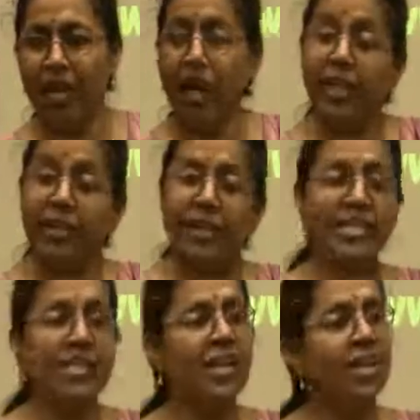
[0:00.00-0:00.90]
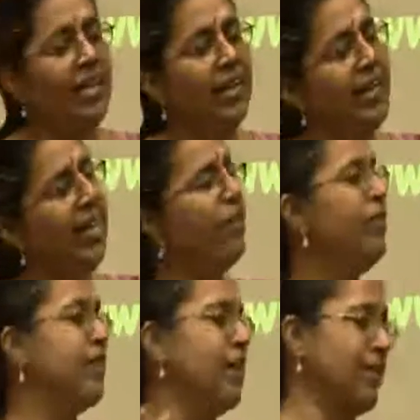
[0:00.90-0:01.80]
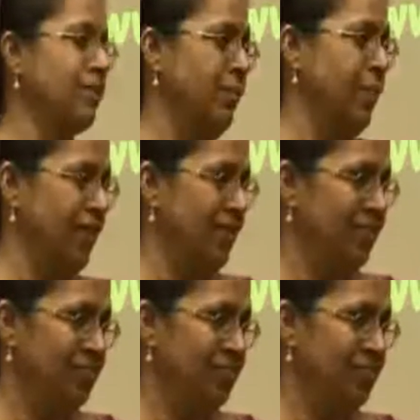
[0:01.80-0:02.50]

Another is Nirvitarka Samadhi.